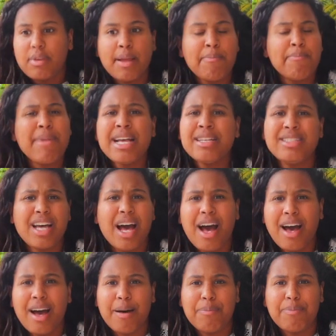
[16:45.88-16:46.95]
mess
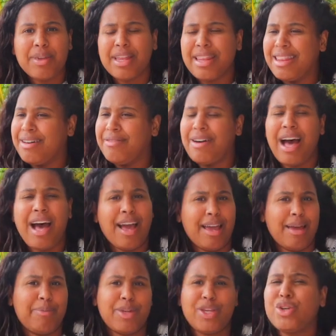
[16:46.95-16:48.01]
up the
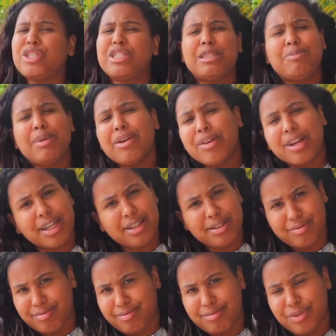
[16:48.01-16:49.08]
vibe, your spirit.
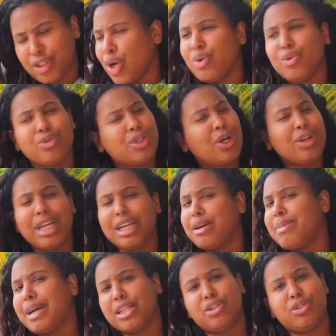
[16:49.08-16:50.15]
Don't let
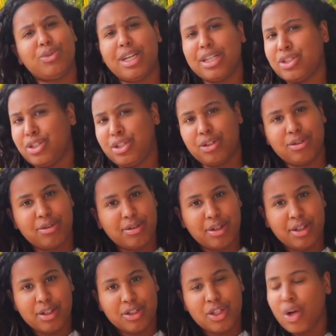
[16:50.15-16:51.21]
nobody do that to you.
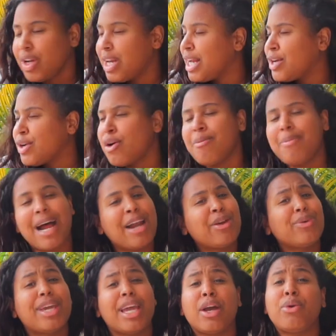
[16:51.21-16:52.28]
Don't let nobody, I
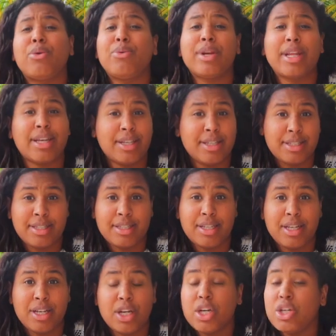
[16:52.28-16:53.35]
don't care who it is.
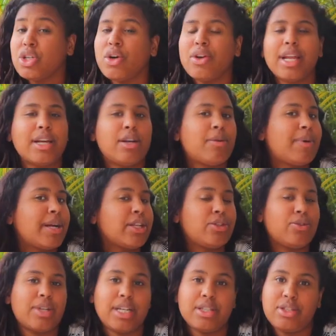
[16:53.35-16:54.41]
Don't let nobody
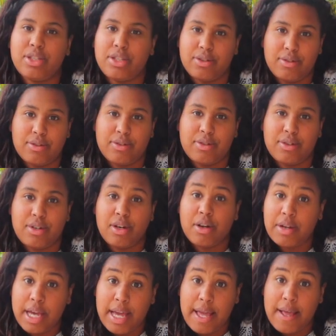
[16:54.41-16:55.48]
do that to you.
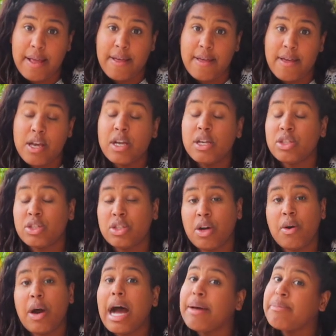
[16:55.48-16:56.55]
Okay?
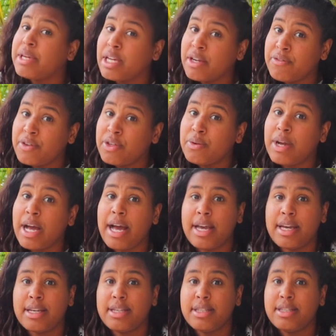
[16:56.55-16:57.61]
So I'm here for you
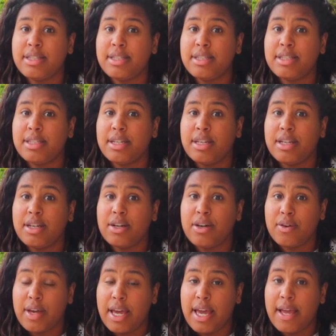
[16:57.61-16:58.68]
guys.
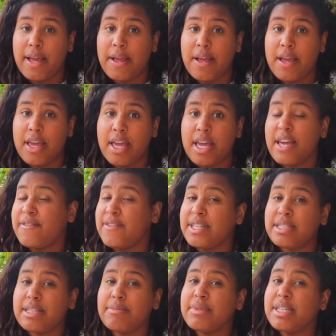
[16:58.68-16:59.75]
Okay? If
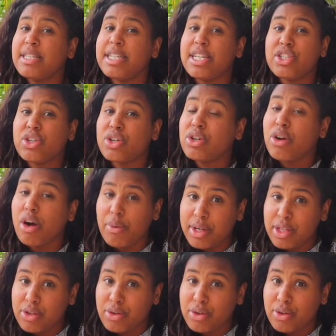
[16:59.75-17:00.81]
it's something that you're
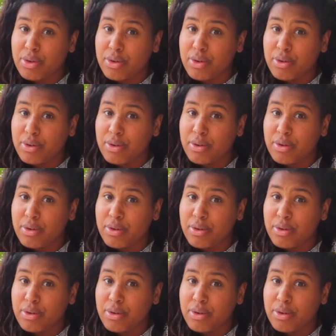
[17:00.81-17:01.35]
going through